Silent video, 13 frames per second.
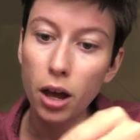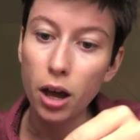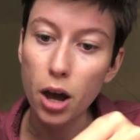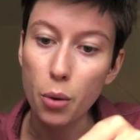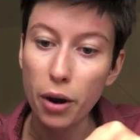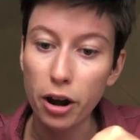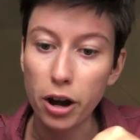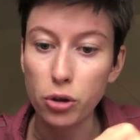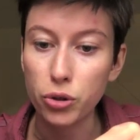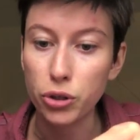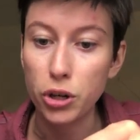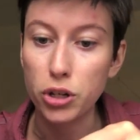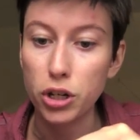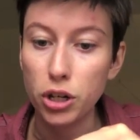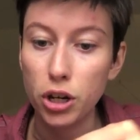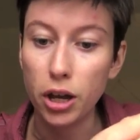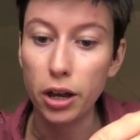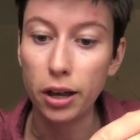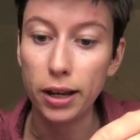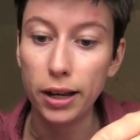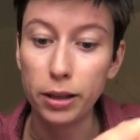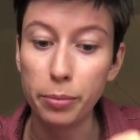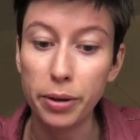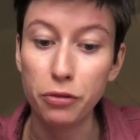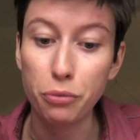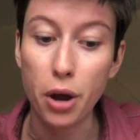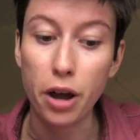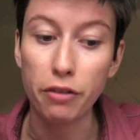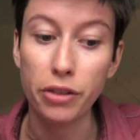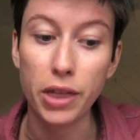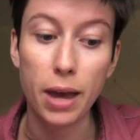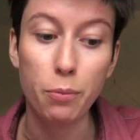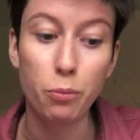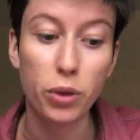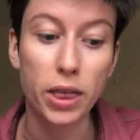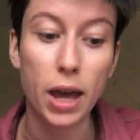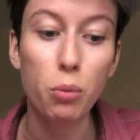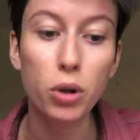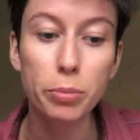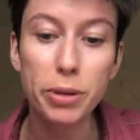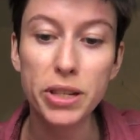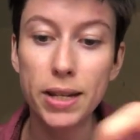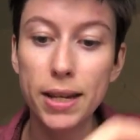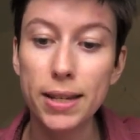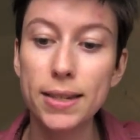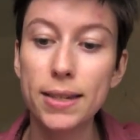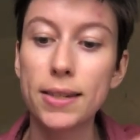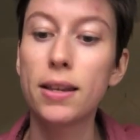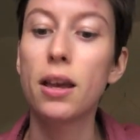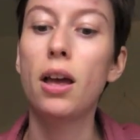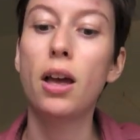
where I also do a little bit of work for them with their wool business.